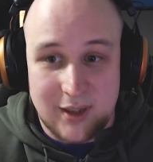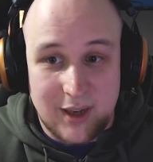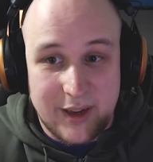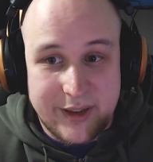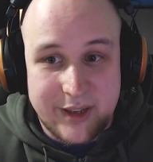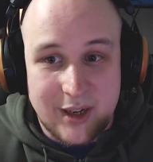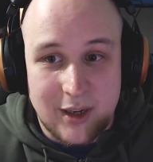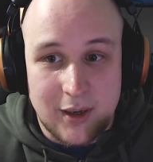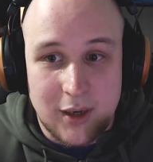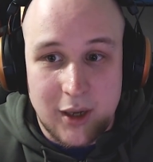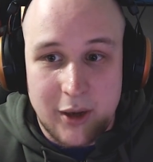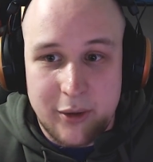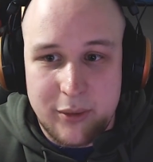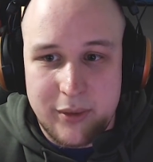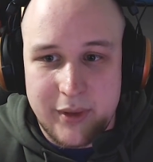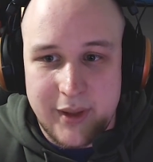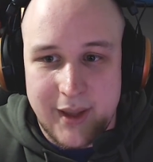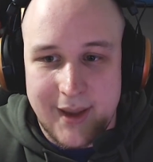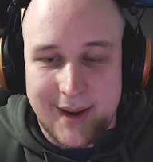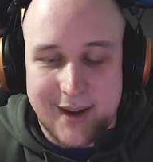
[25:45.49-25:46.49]
let
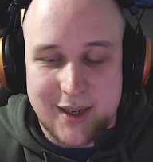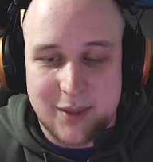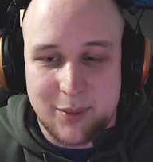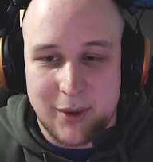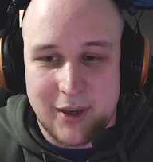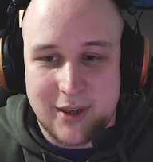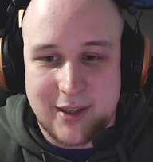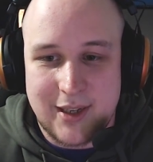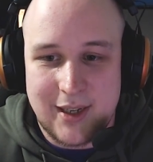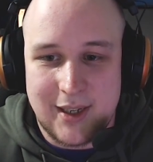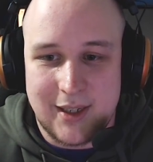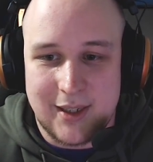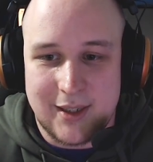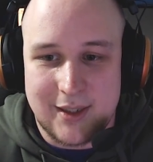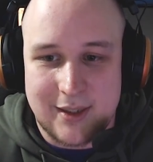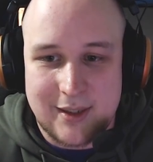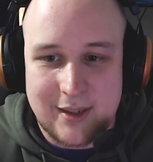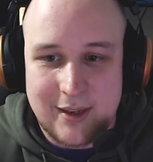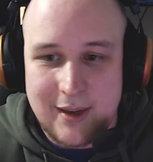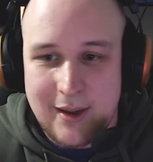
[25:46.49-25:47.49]
alone the
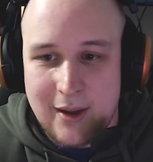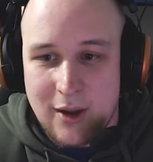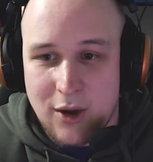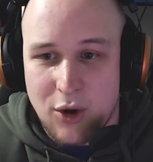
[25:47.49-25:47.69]
expertise